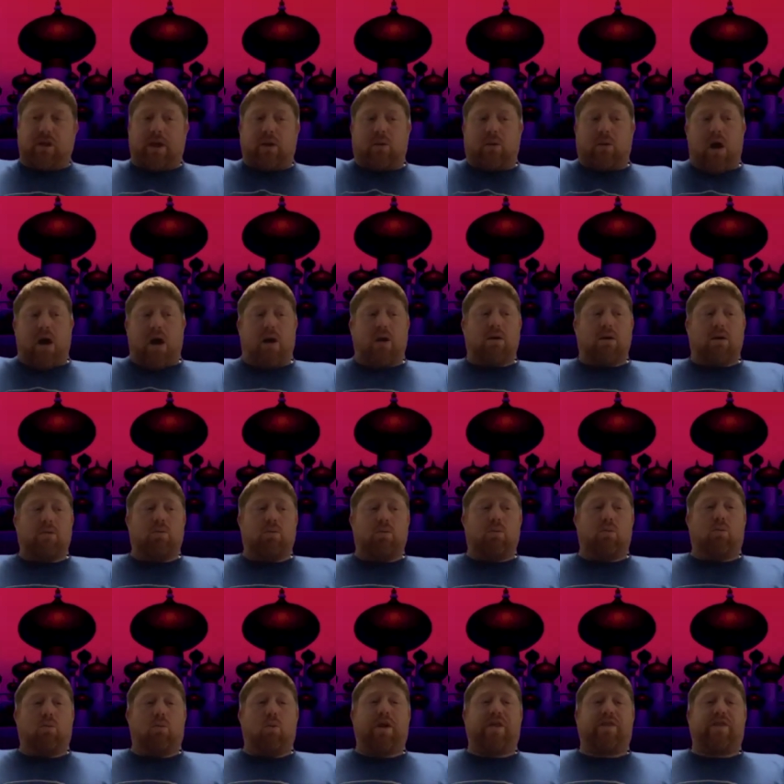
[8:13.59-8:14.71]
Like
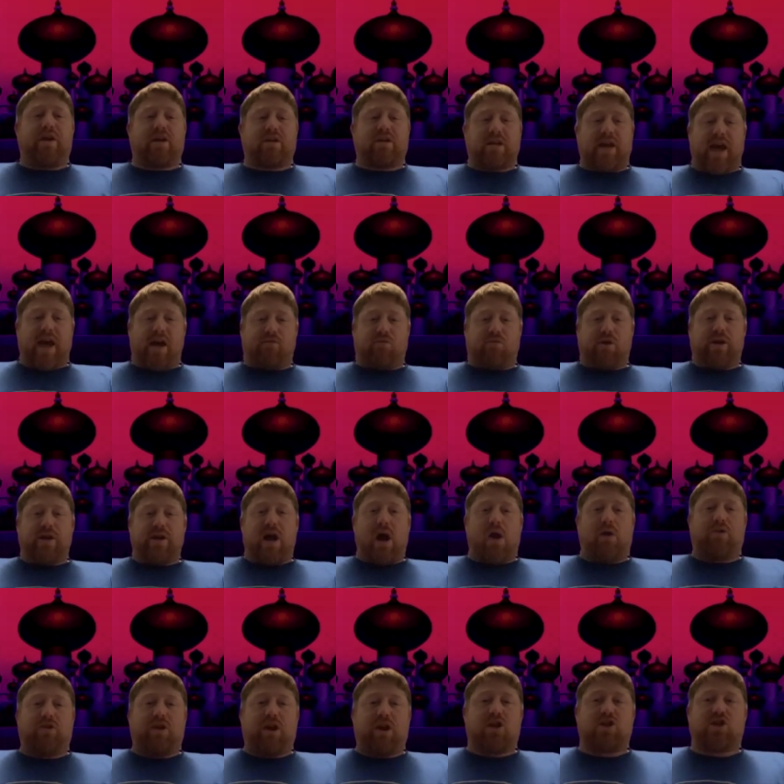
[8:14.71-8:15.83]
one of the things I have written
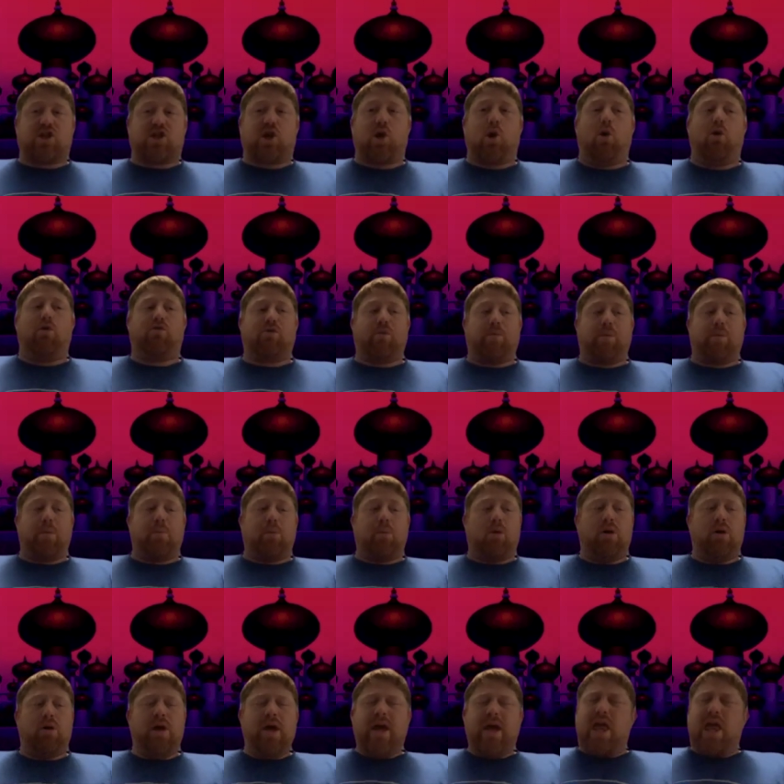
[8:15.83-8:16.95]
down as a goal for people,
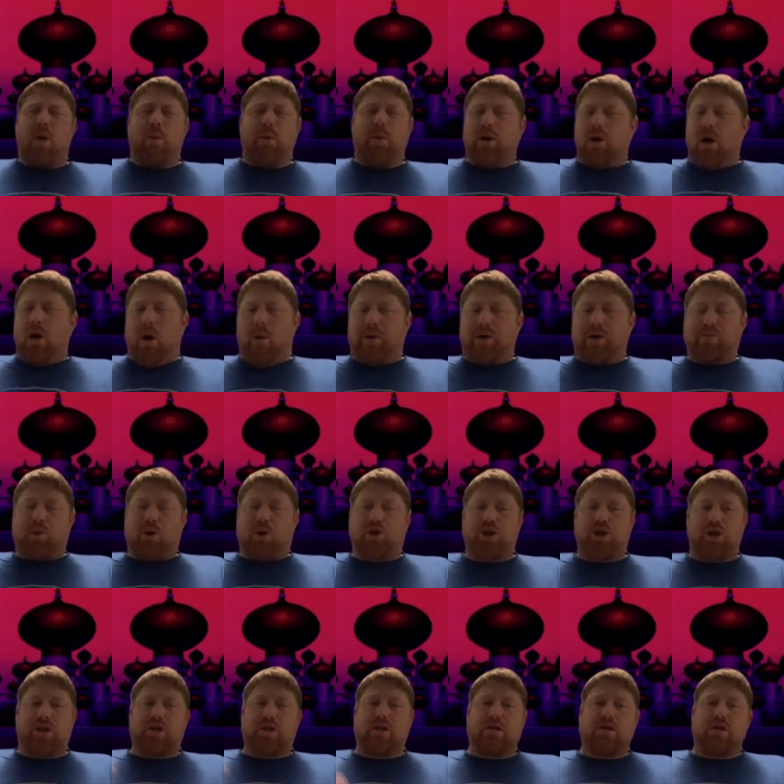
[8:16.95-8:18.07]
and we don't always push
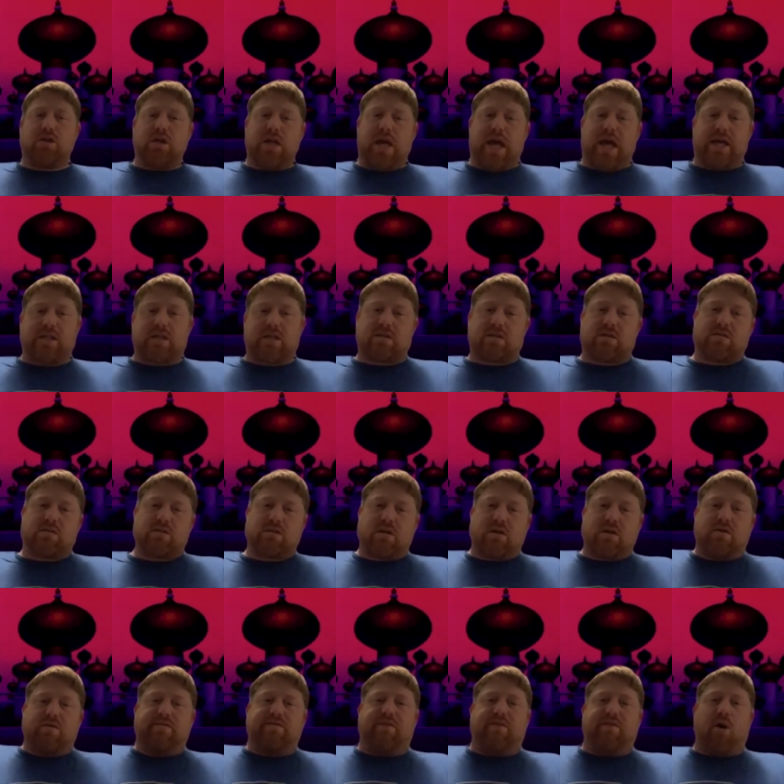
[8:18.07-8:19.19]
it as
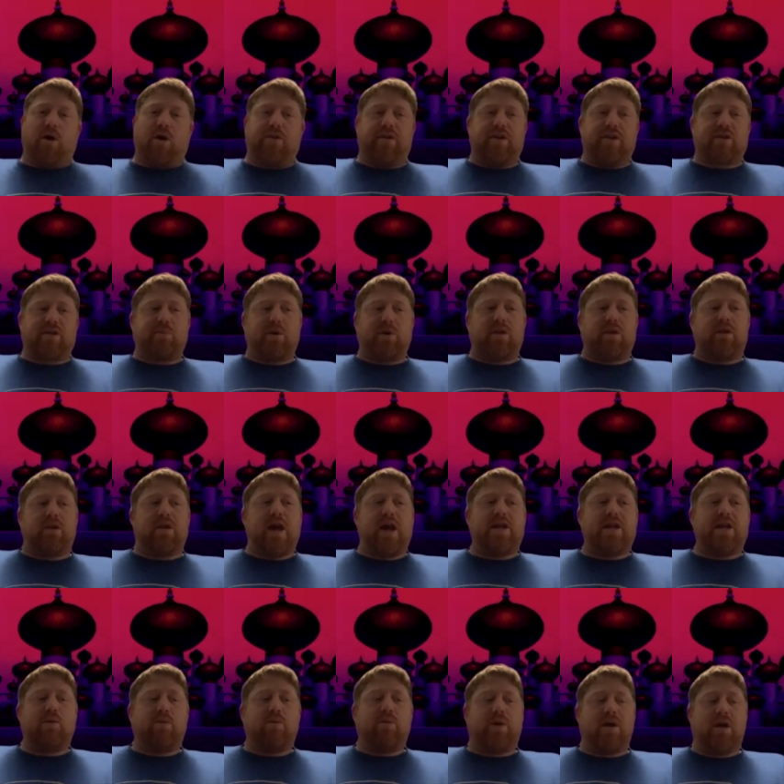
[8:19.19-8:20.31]
far to this, but the
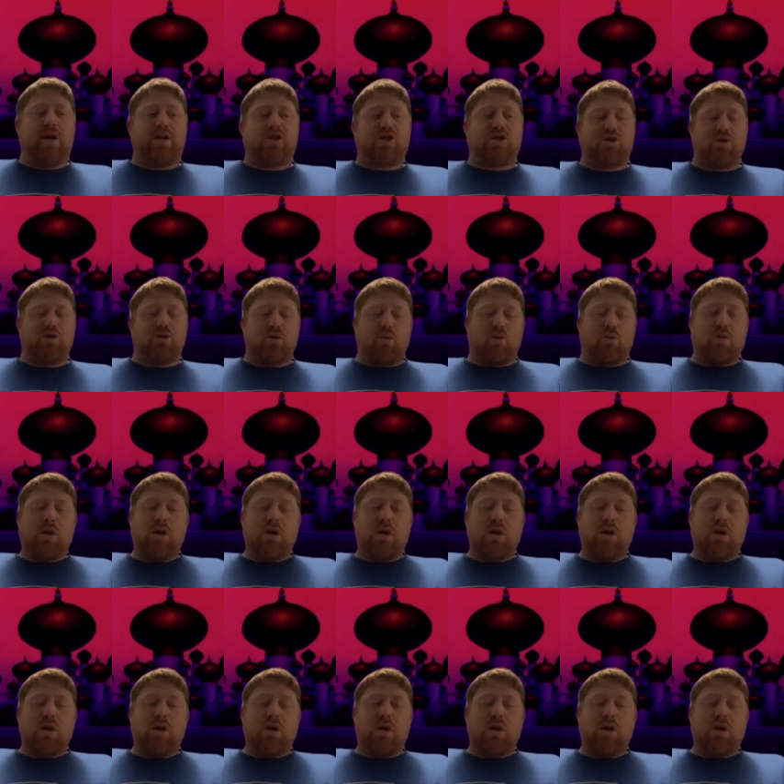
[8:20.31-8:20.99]
idea would be to